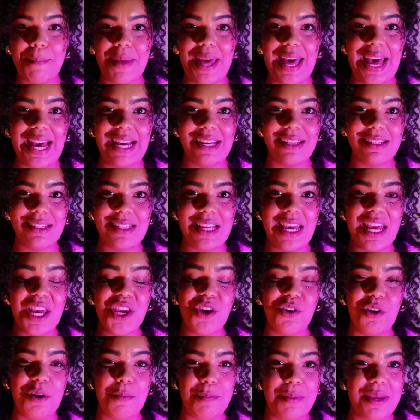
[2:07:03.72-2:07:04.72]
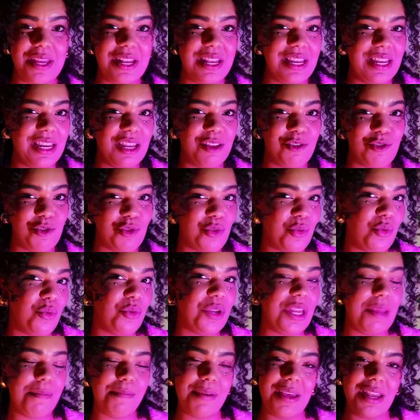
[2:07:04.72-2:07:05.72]
back saying your opinion in school,
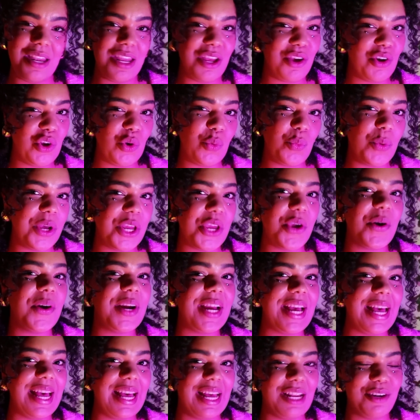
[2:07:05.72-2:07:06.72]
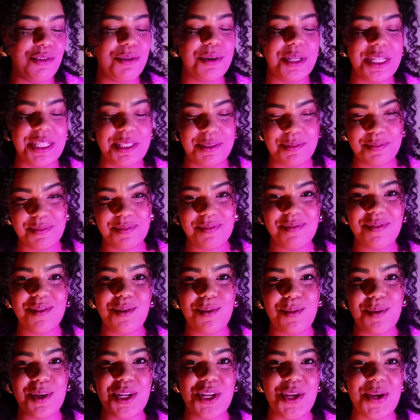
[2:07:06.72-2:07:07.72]
depending on where you're at or
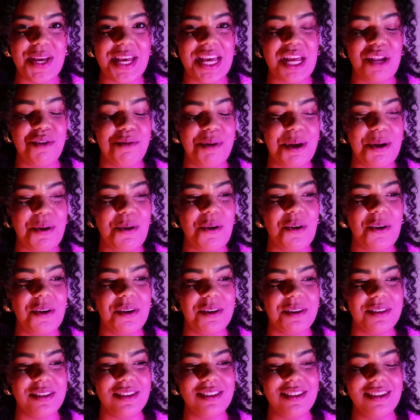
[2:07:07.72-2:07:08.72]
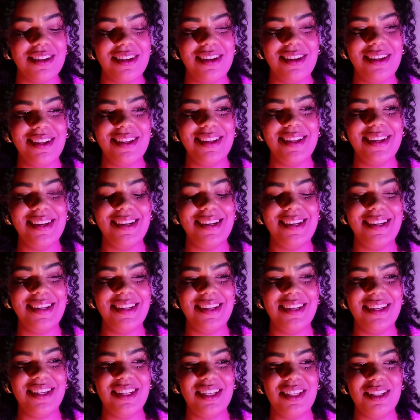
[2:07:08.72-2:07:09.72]
what you can recall.
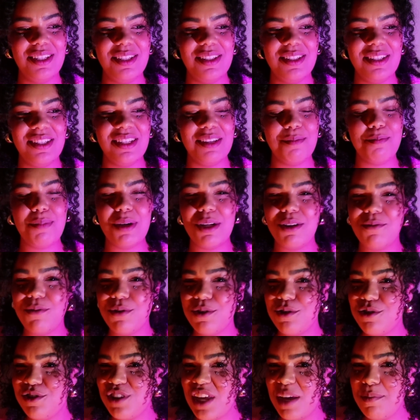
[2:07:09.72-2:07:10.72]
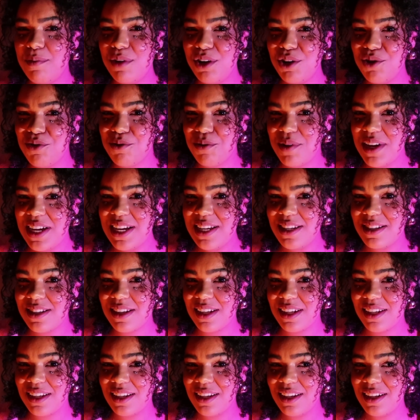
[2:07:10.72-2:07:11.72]
But for some odd
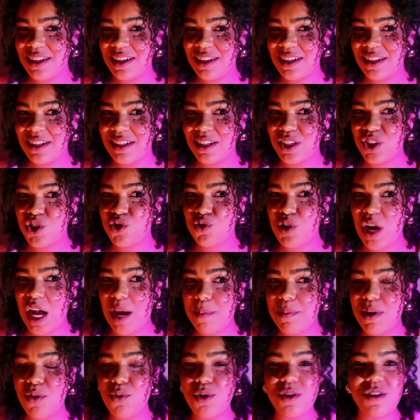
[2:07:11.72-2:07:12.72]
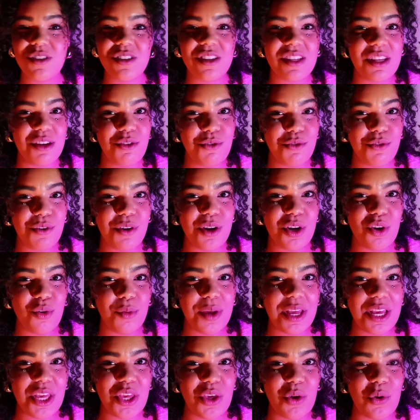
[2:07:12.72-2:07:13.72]
reason, drama was still
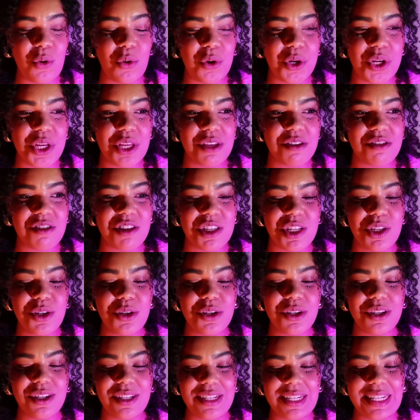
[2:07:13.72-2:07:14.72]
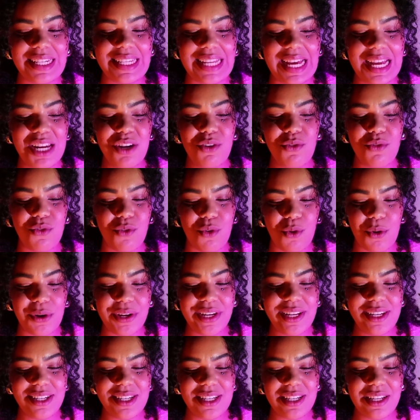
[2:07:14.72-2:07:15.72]
following you, or you still could not
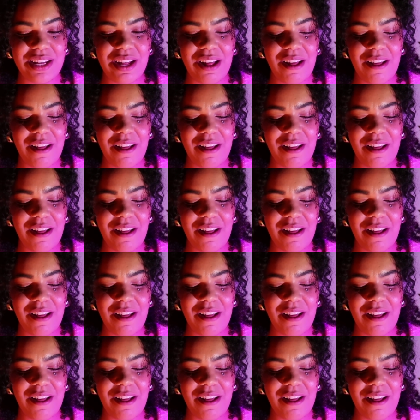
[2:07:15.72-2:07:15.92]
avoid